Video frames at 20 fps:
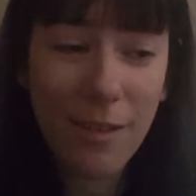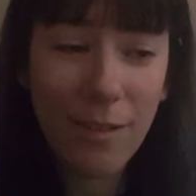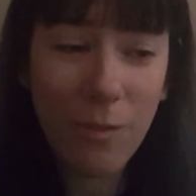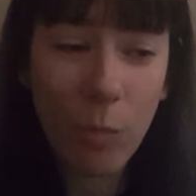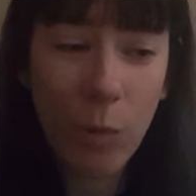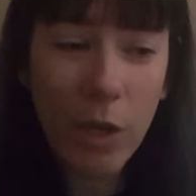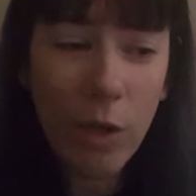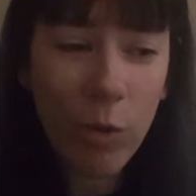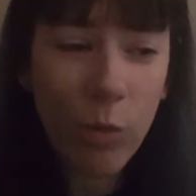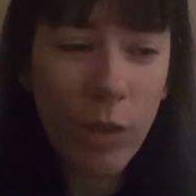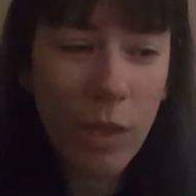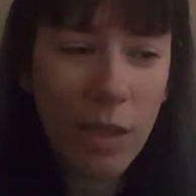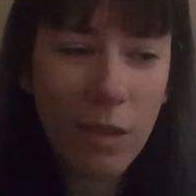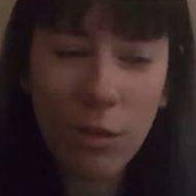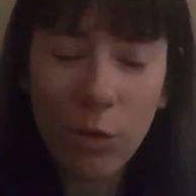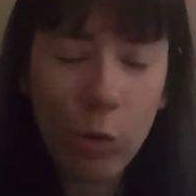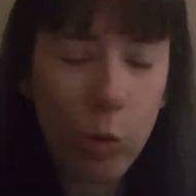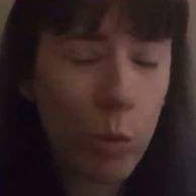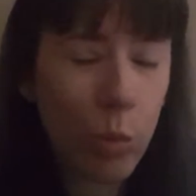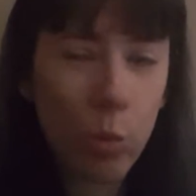We don't need
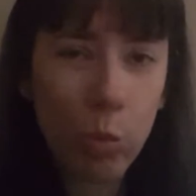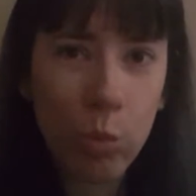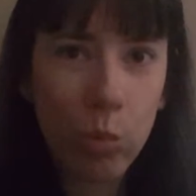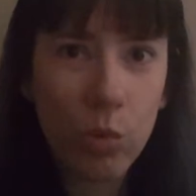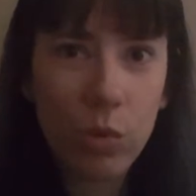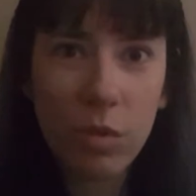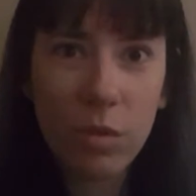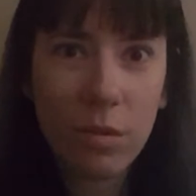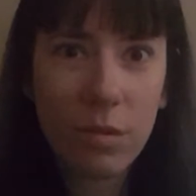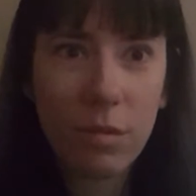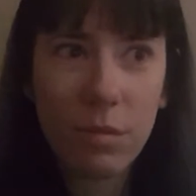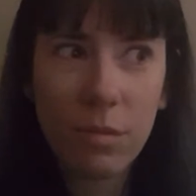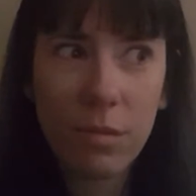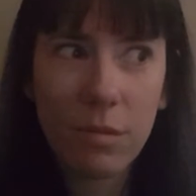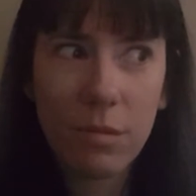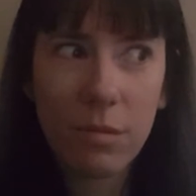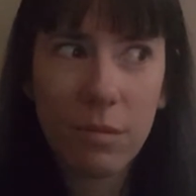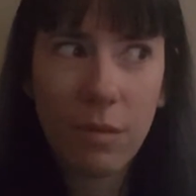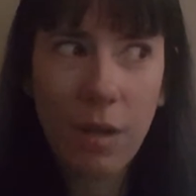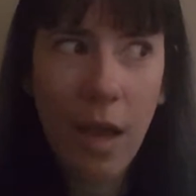to lose
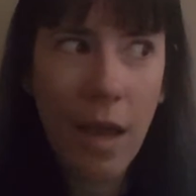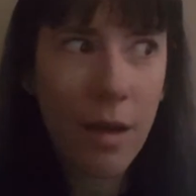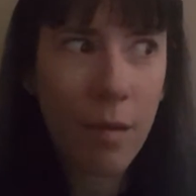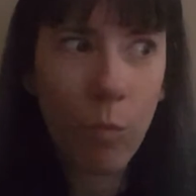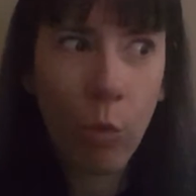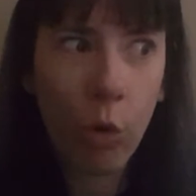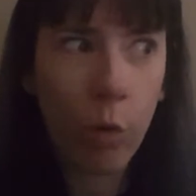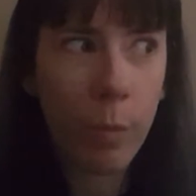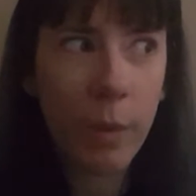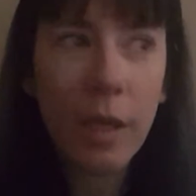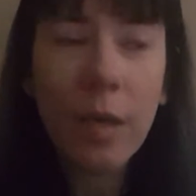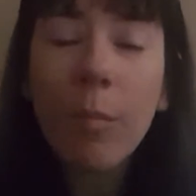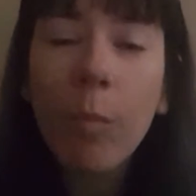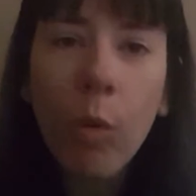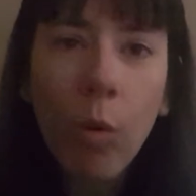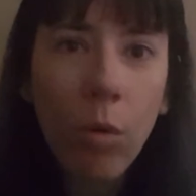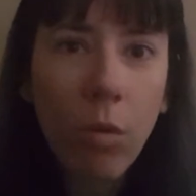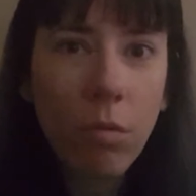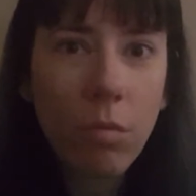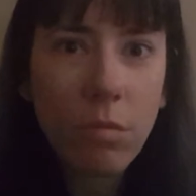any more
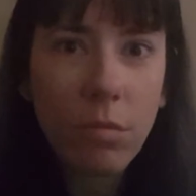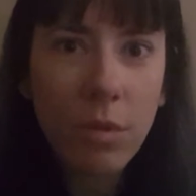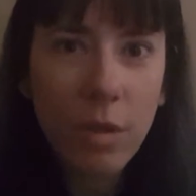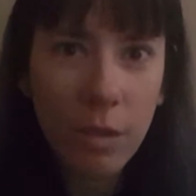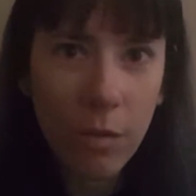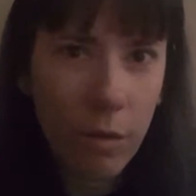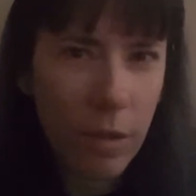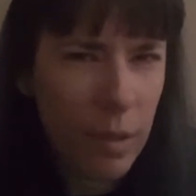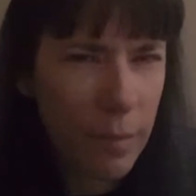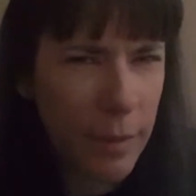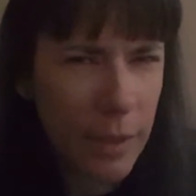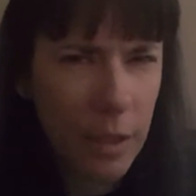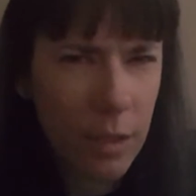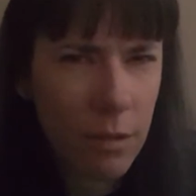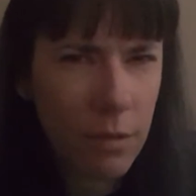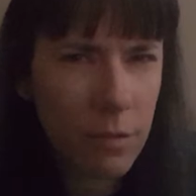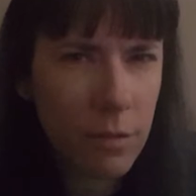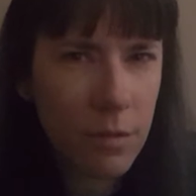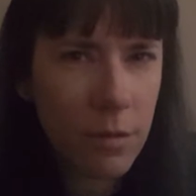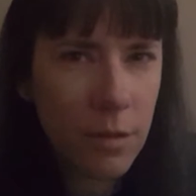people, you know what I
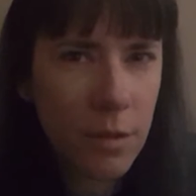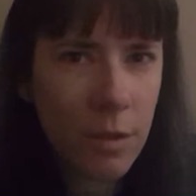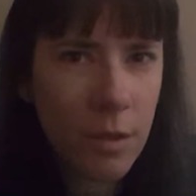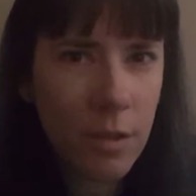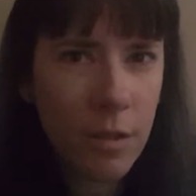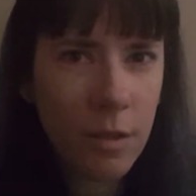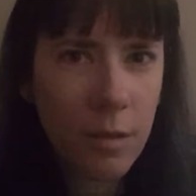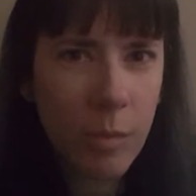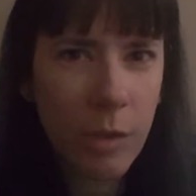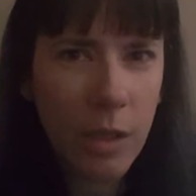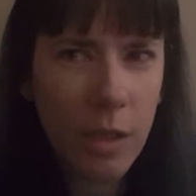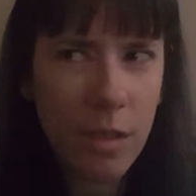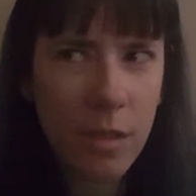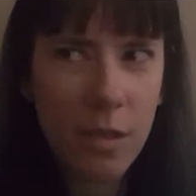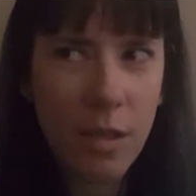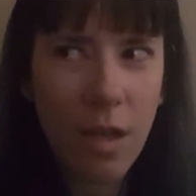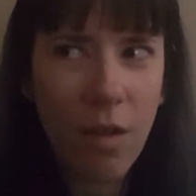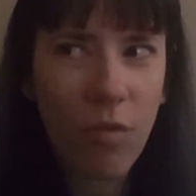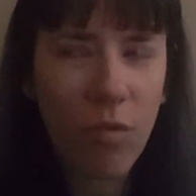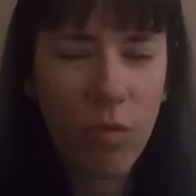mean?
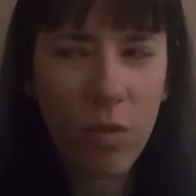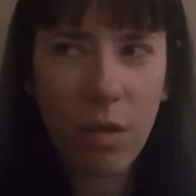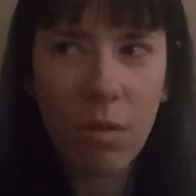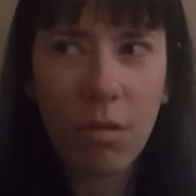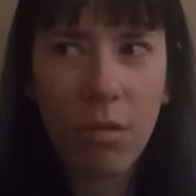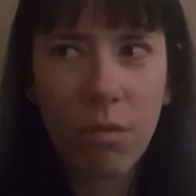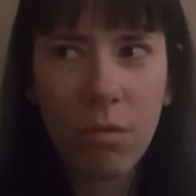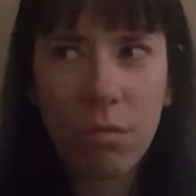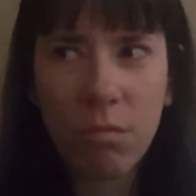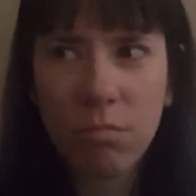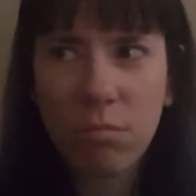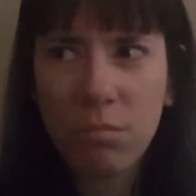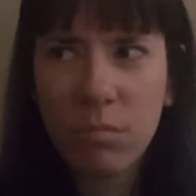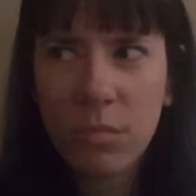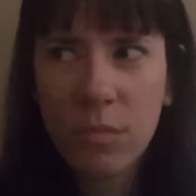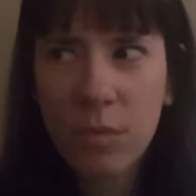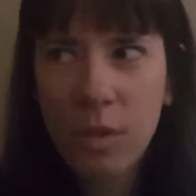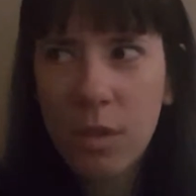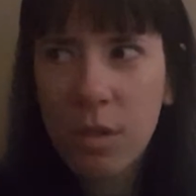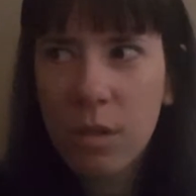Because they feel
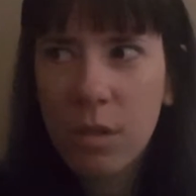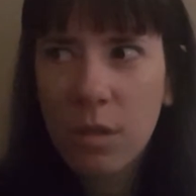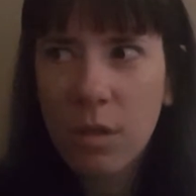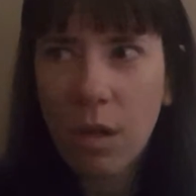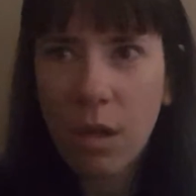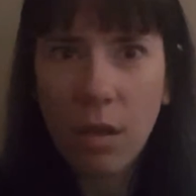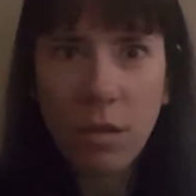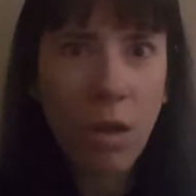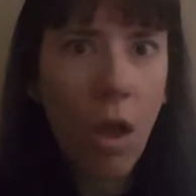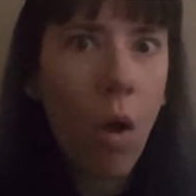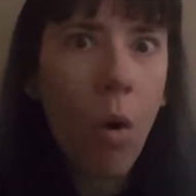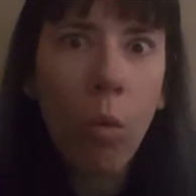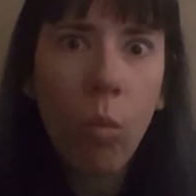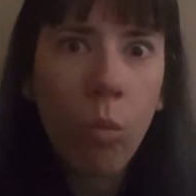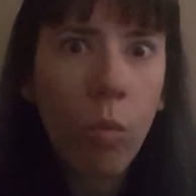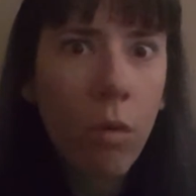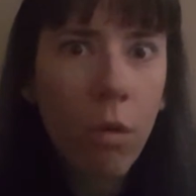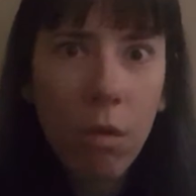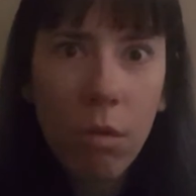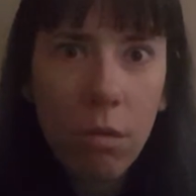
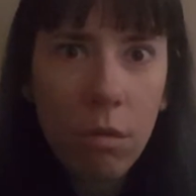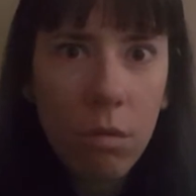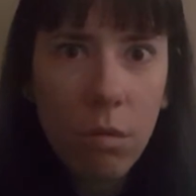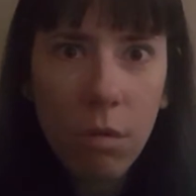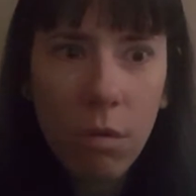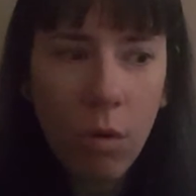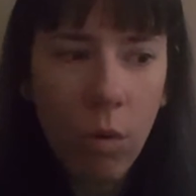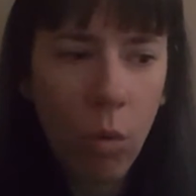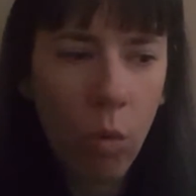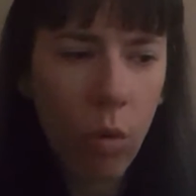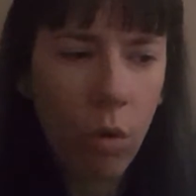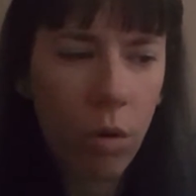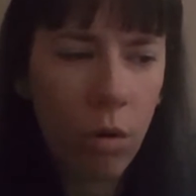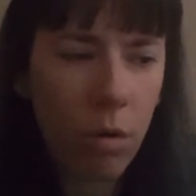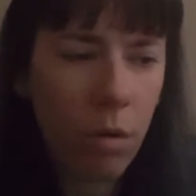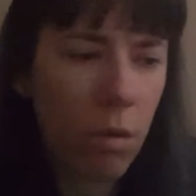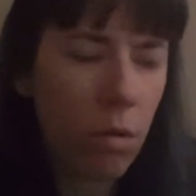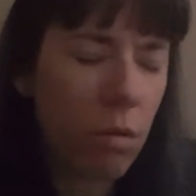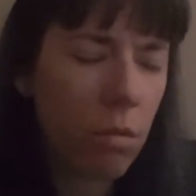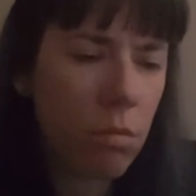alone,
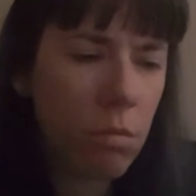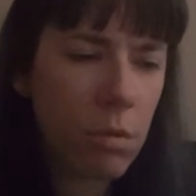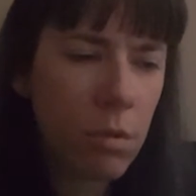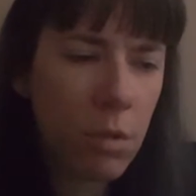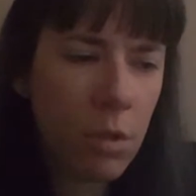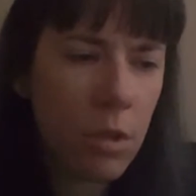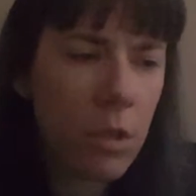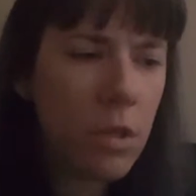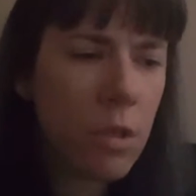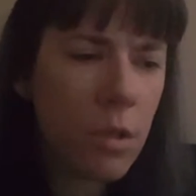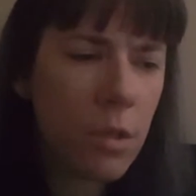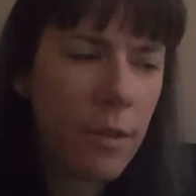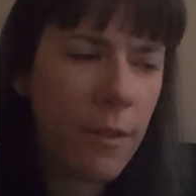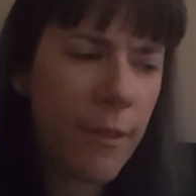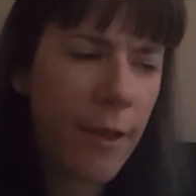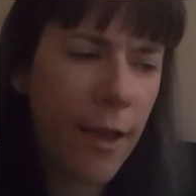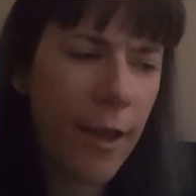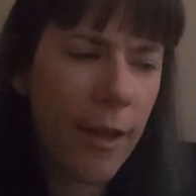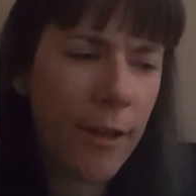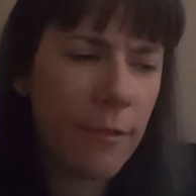or
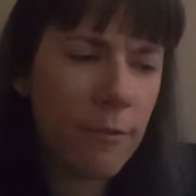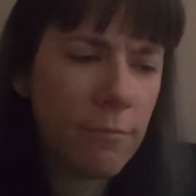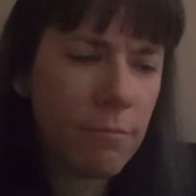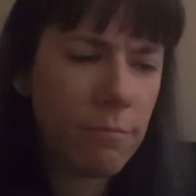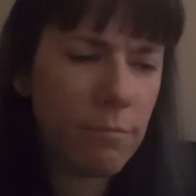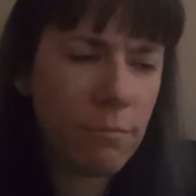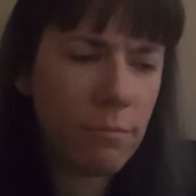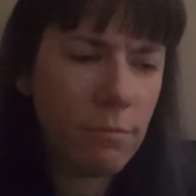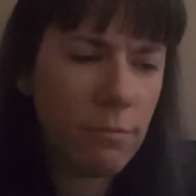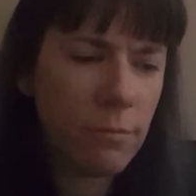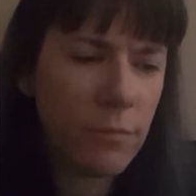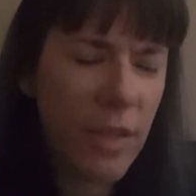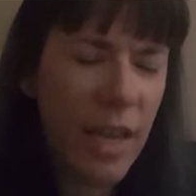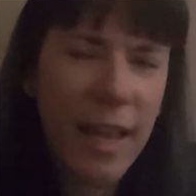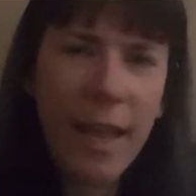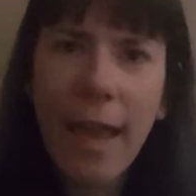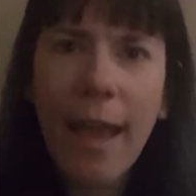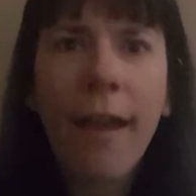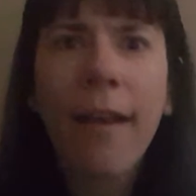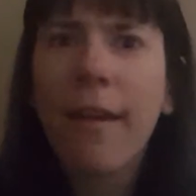that
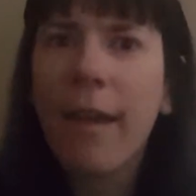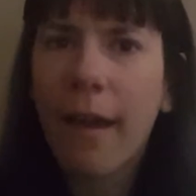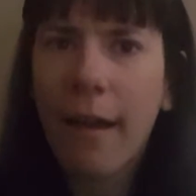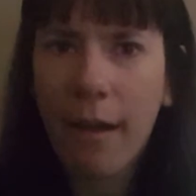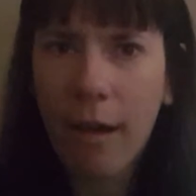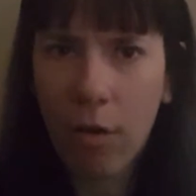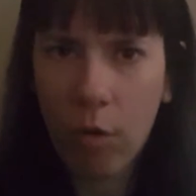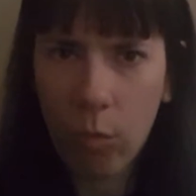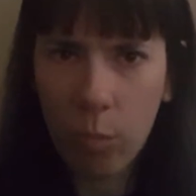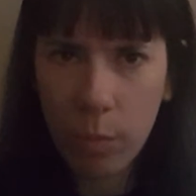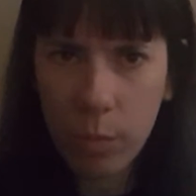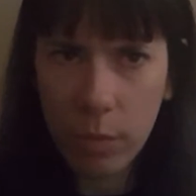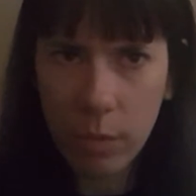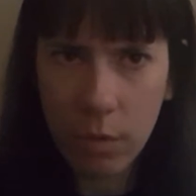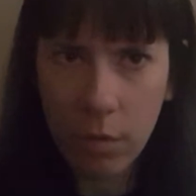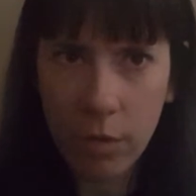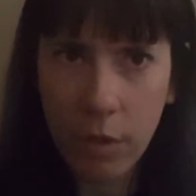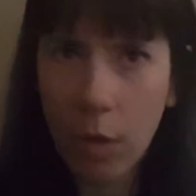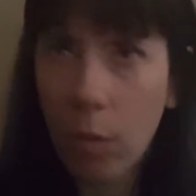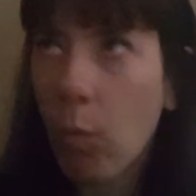they can't get help,
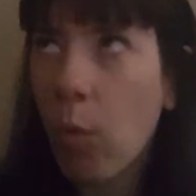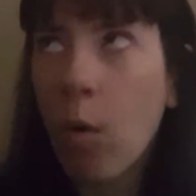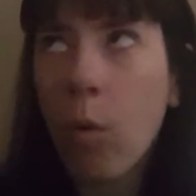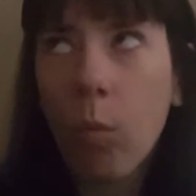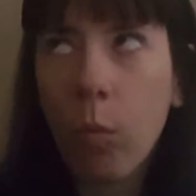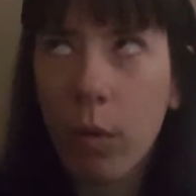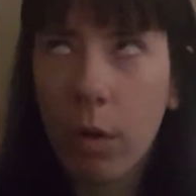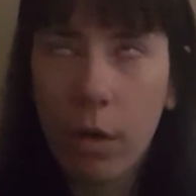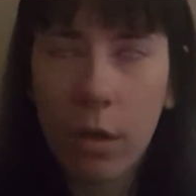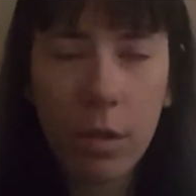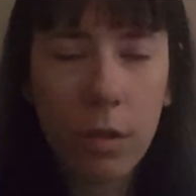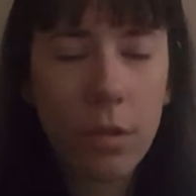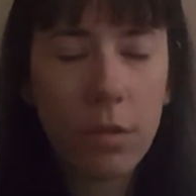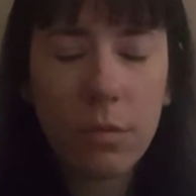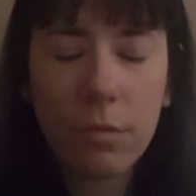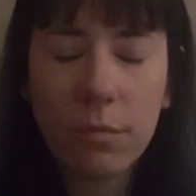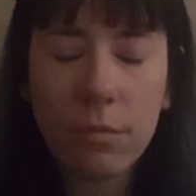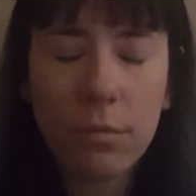or that it won't work.